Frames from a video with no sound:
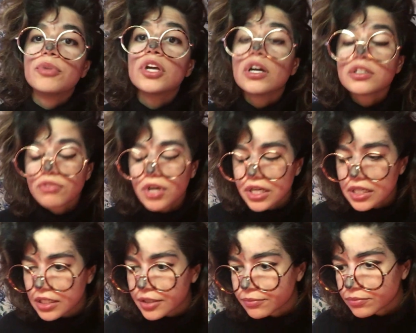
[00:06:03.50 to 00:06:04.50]
Because
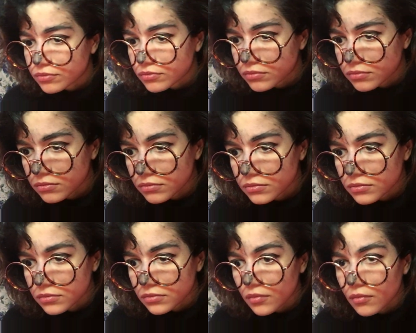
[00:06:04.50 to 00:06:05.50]
frankly,
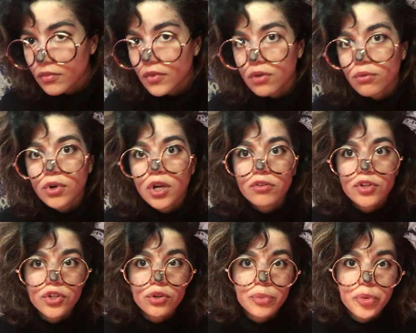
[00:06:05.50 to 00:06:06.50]
whenever
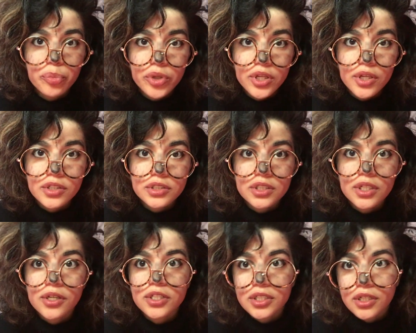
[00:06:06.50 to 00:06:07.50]
human beings
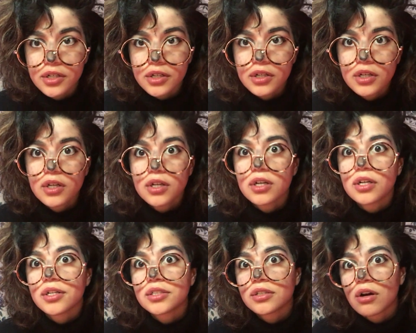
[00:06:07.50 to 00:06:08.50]
see a deer,
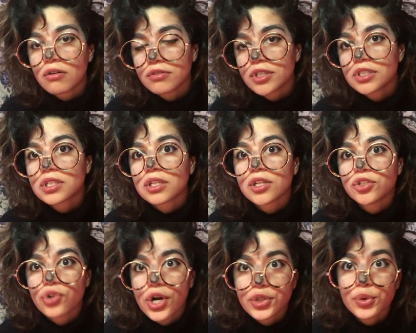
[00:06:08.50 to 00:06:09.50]
it is obvious that they
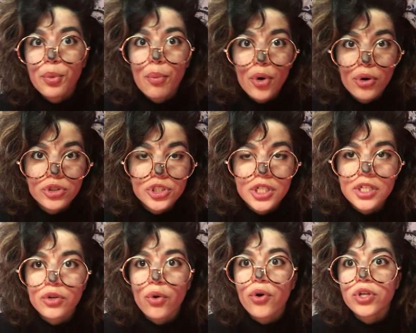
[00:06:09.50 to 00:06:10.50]
try to approach it
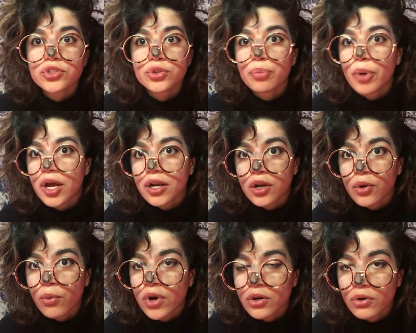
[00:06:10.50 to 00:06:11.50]
in order to pet it
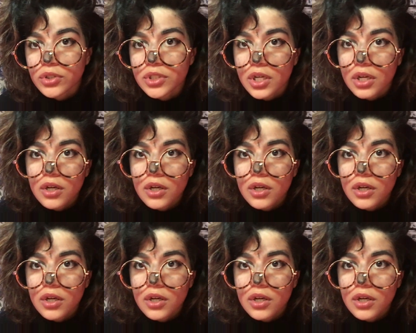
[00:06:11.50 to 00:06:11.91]
or whatnot.